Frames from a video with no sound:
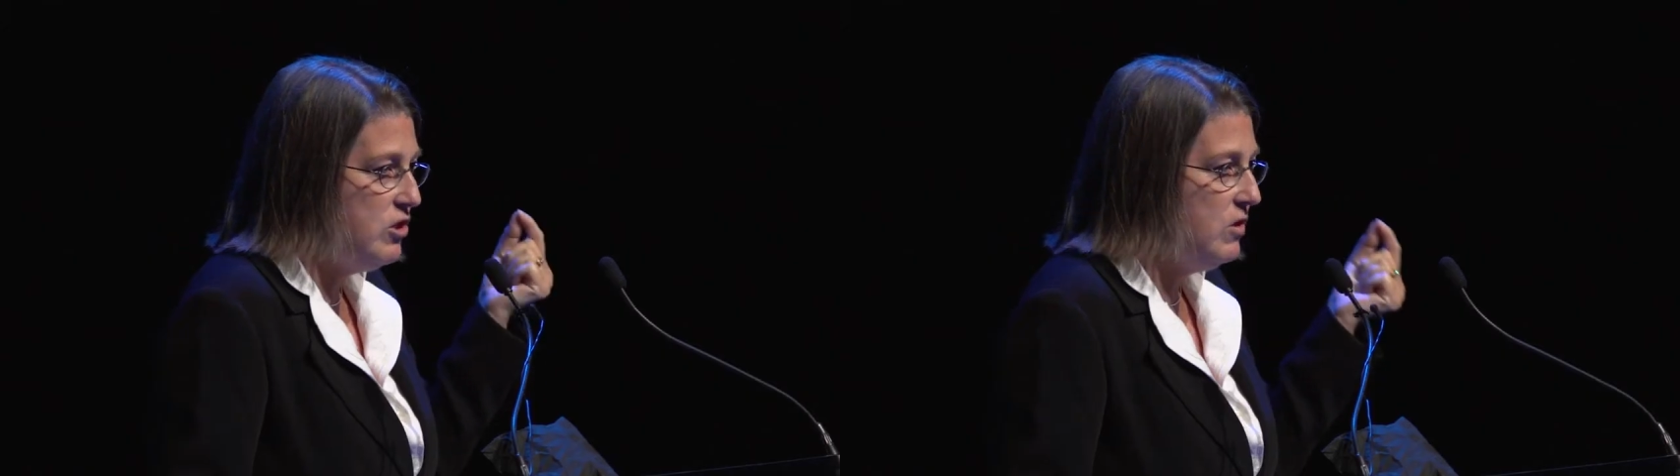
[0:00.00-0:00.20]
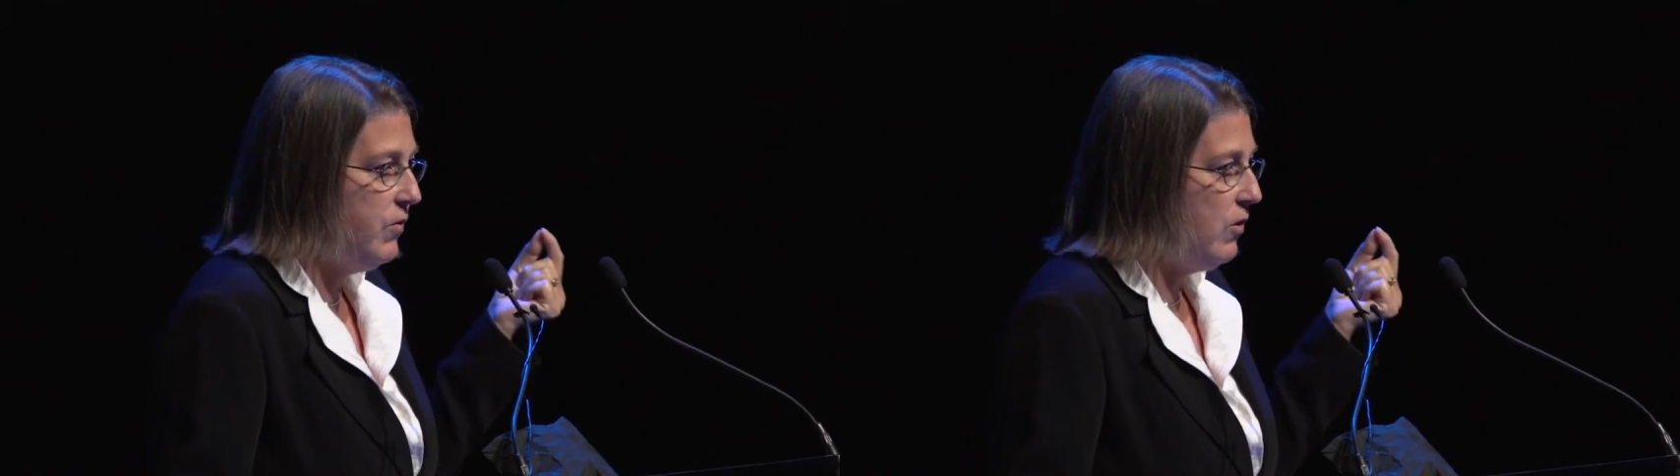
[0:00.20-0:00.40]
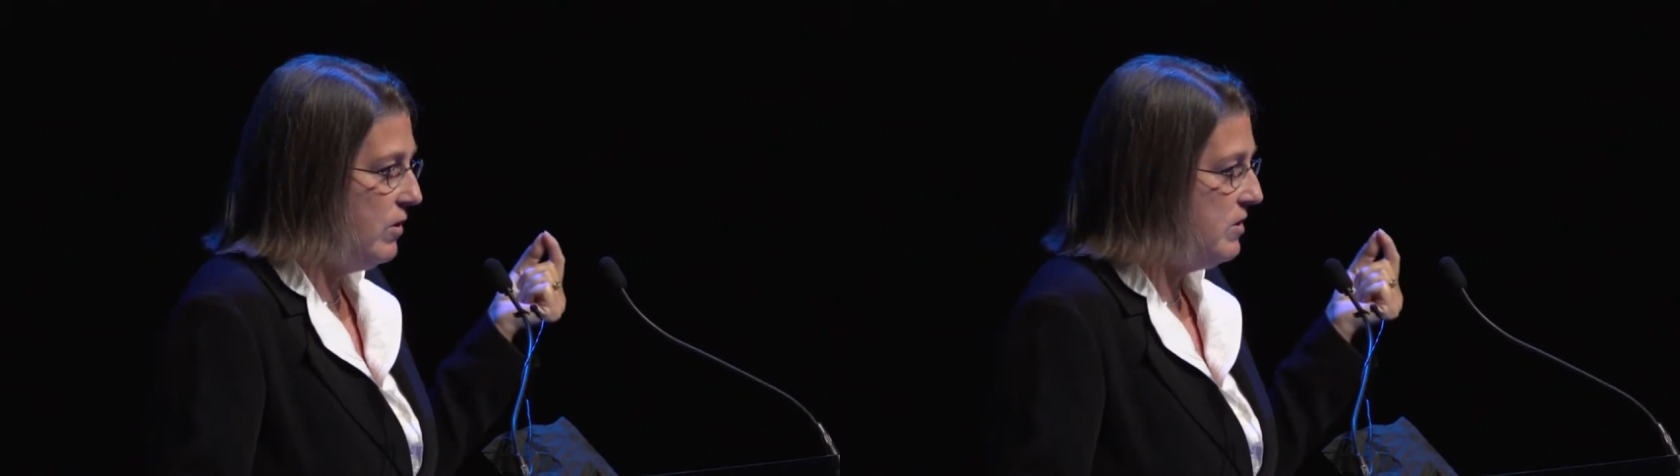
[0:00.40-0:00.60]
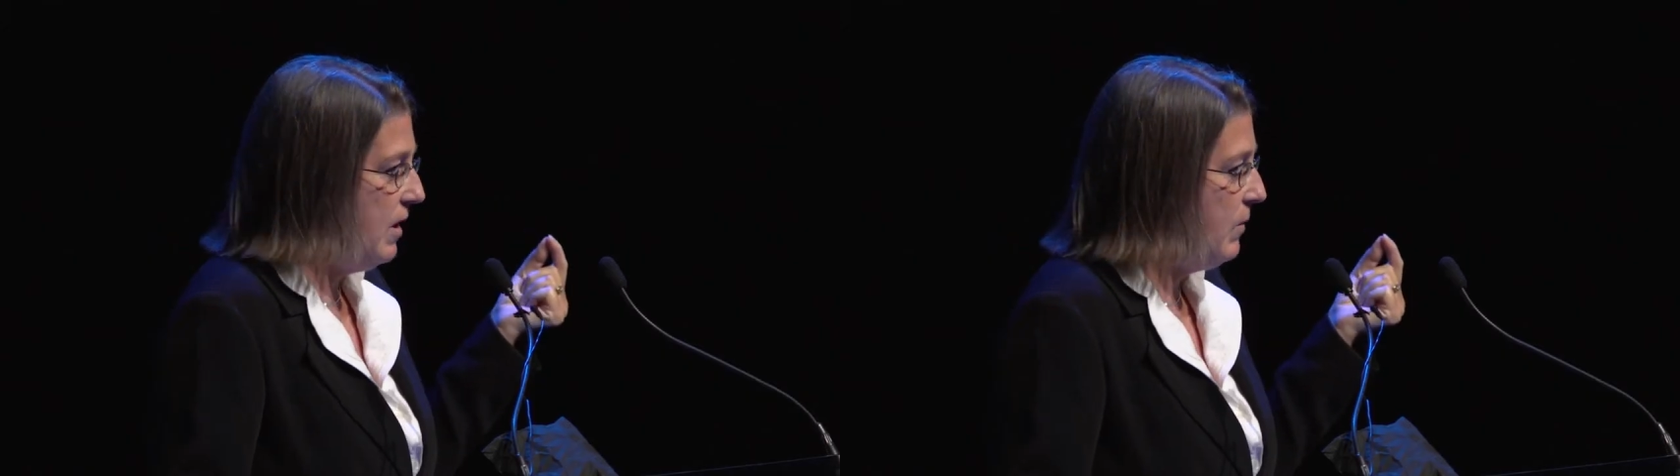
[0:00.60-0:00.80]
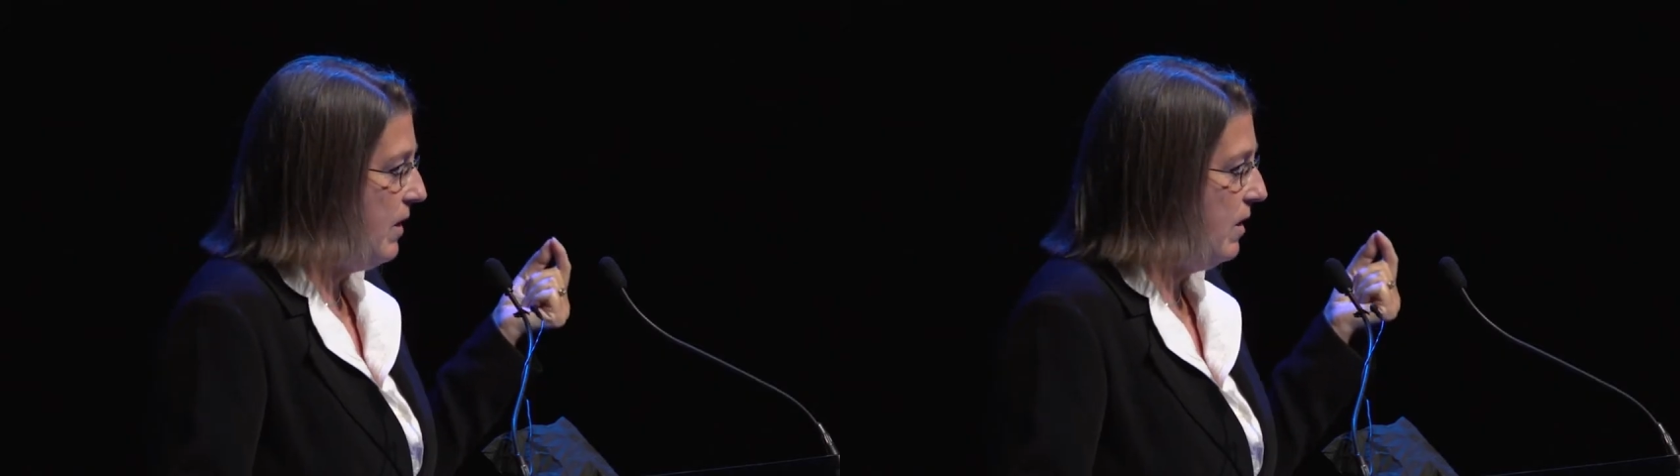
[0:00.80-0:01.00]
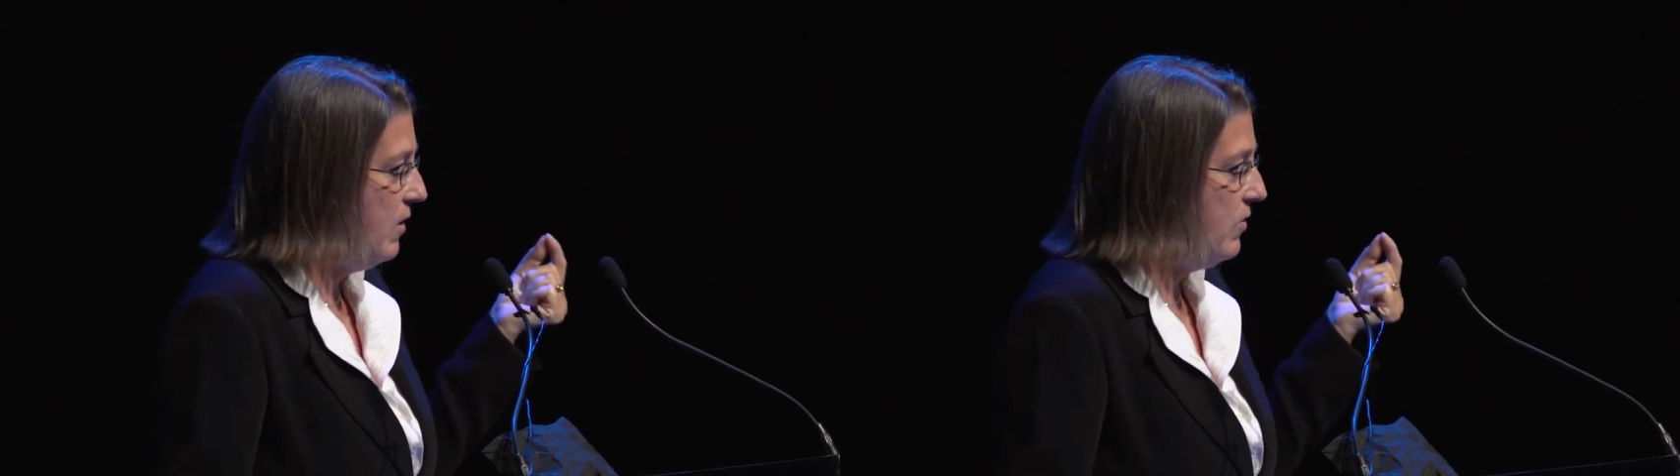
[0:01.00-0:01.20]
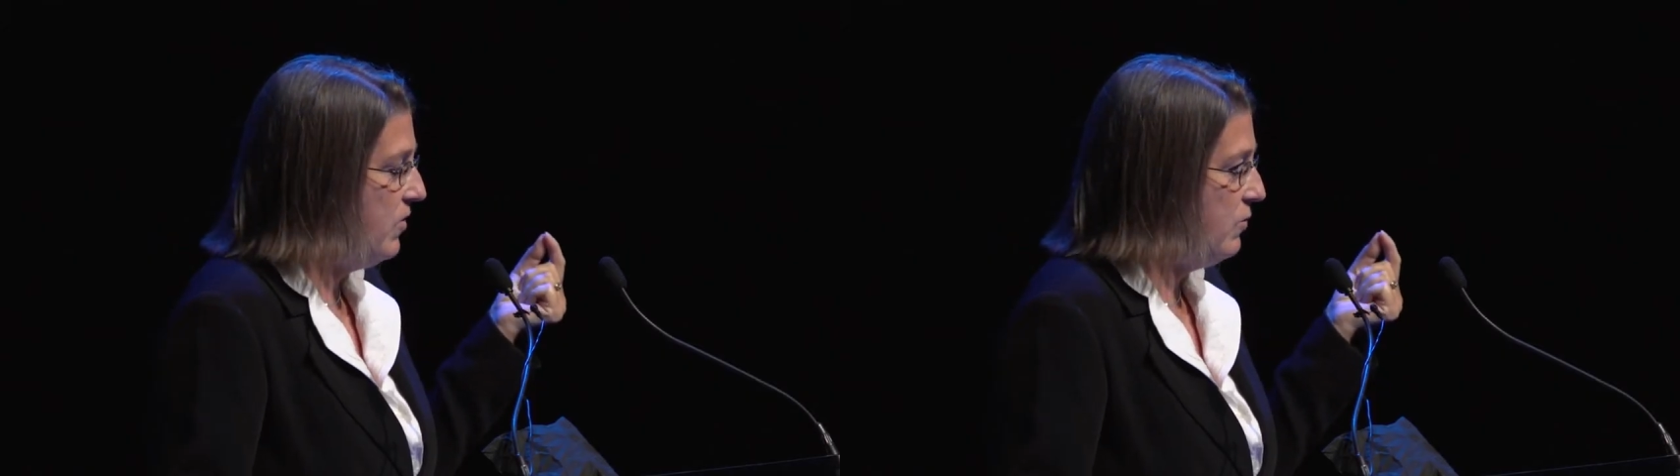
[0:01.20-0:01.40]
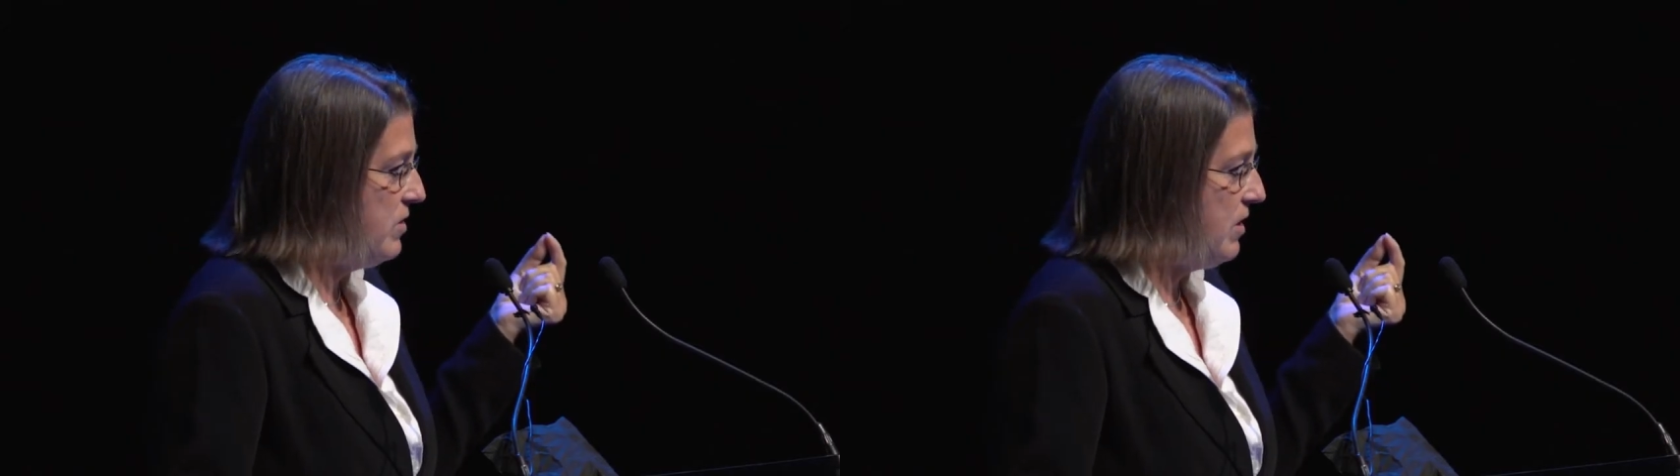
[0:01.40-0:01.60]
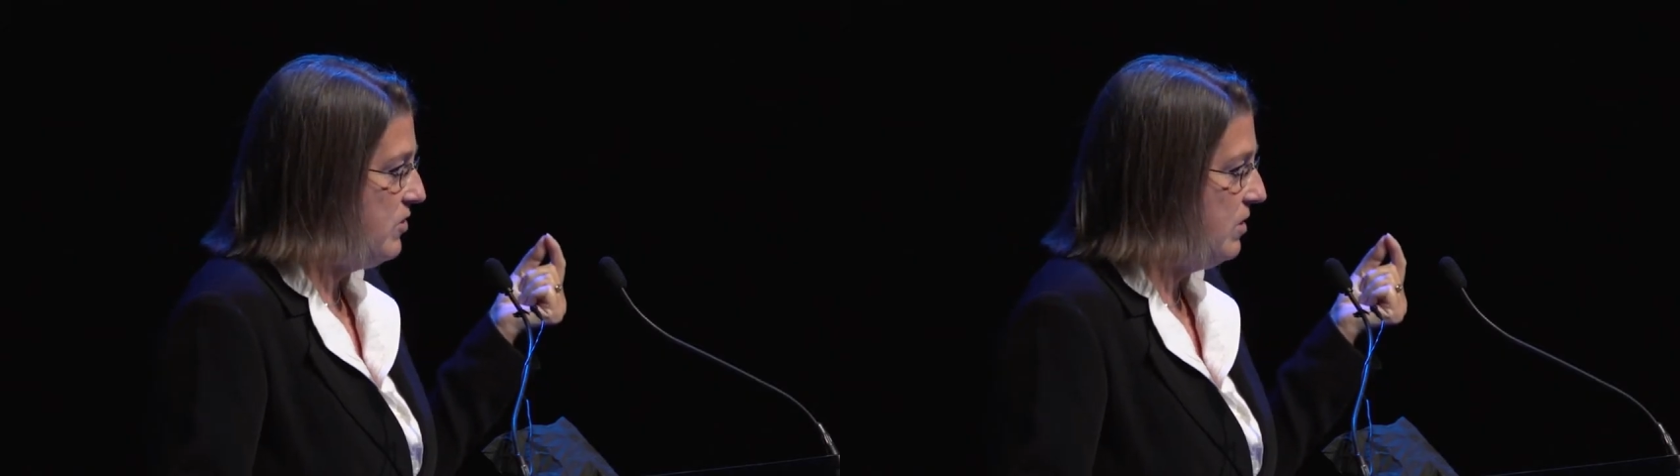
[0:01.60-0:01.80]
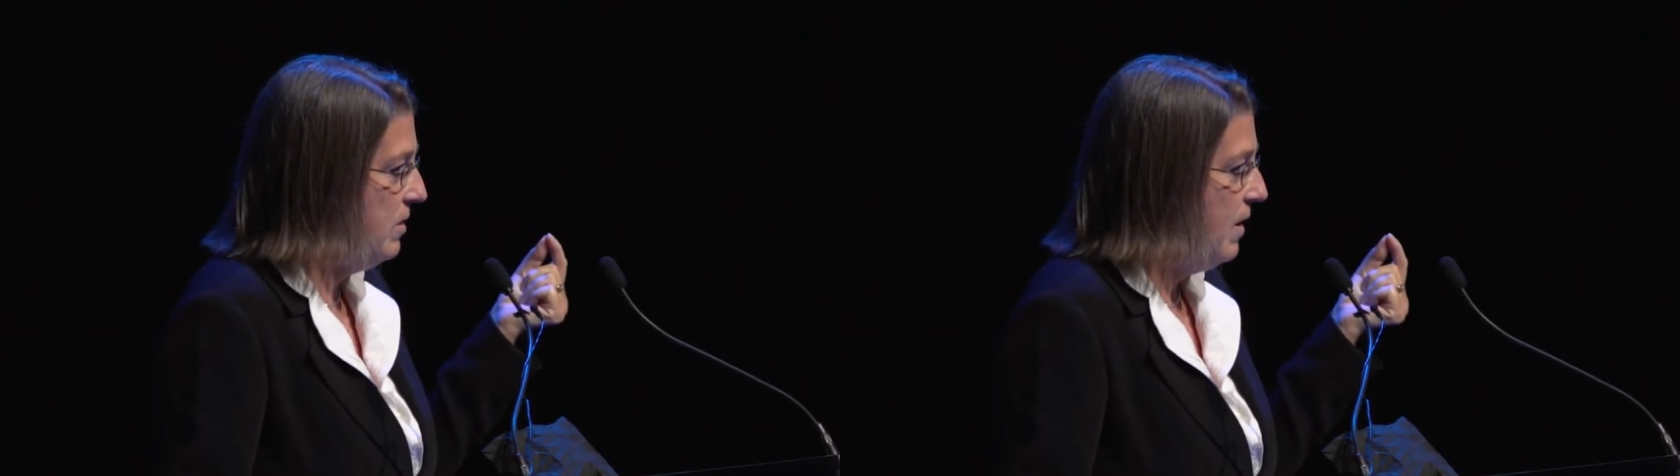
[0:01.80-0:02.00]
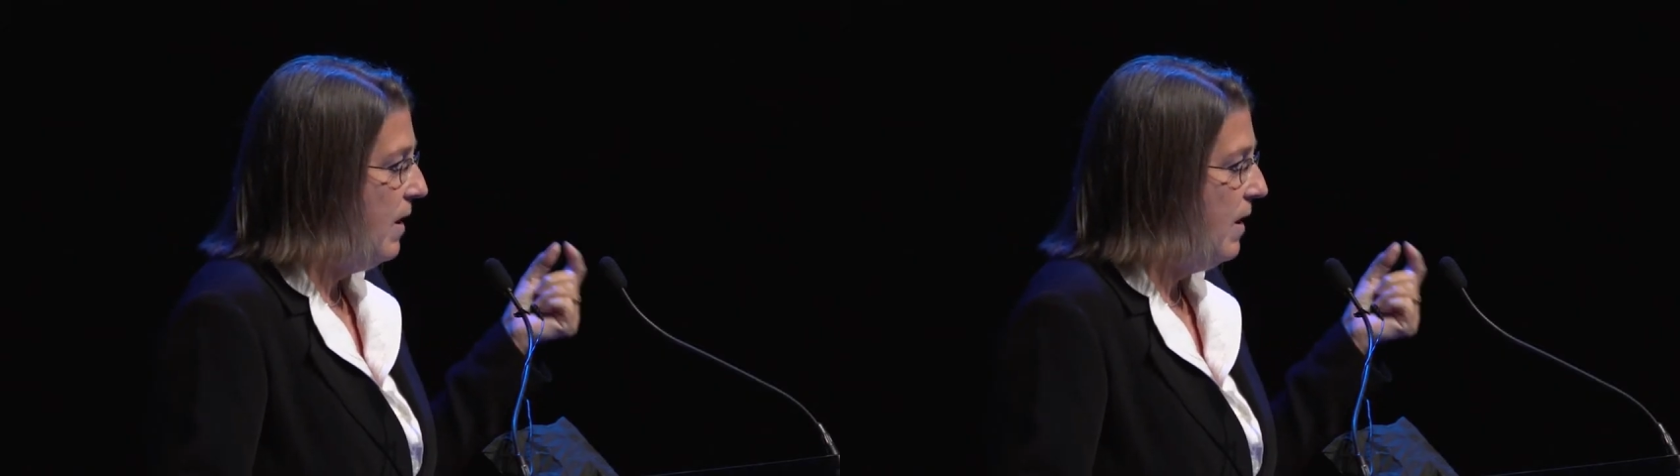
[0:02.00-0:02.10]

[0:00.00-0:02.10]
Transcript: a difficult time getting out of this recession